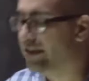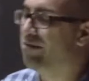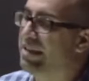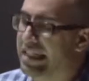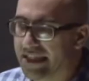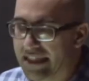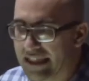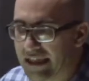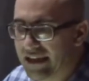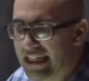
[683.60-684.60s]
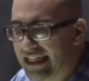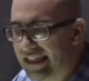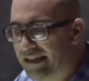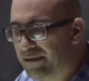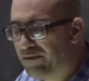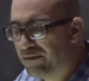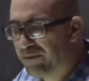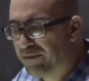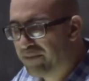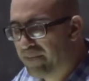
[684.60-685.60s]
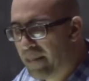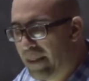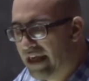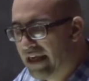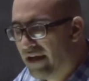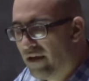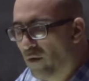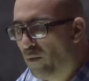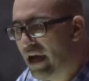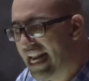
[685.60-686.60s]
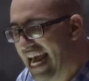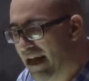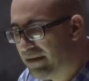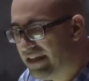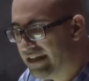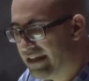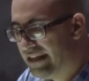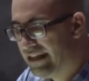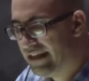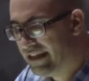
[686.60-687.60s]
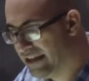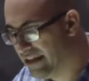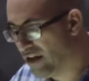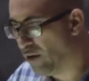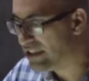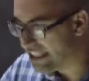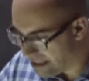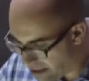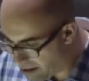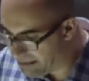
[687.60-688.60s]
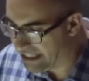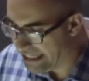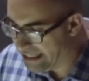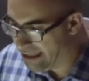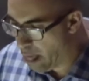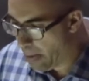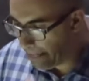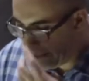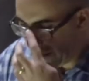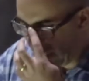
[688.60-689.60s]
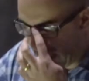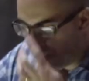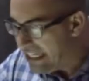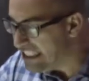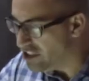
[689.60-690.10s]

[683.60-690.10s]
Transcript: to me that what happened was an anomaly. But it